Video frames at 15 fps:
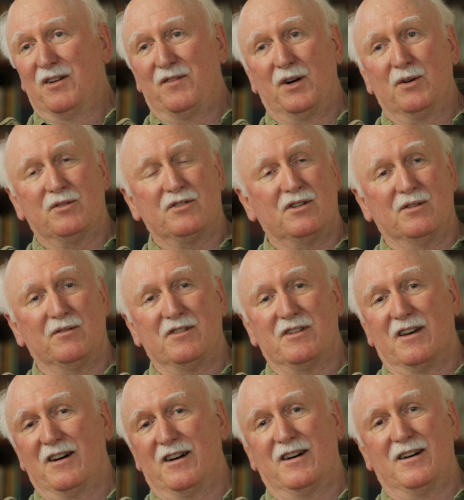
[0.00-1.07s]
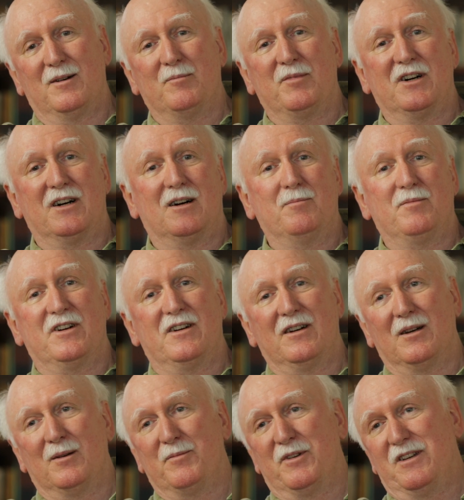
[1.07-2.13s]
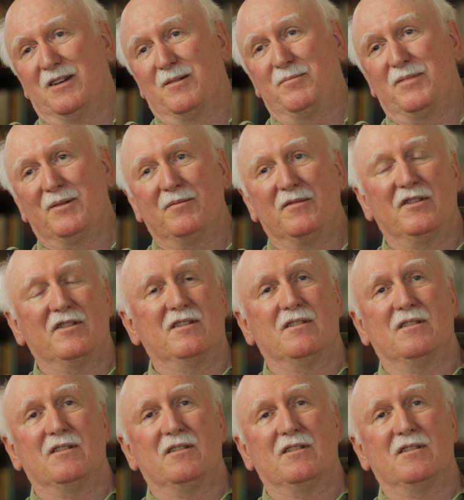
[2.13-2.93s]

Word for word: folk tune, dum bum bum bam bum.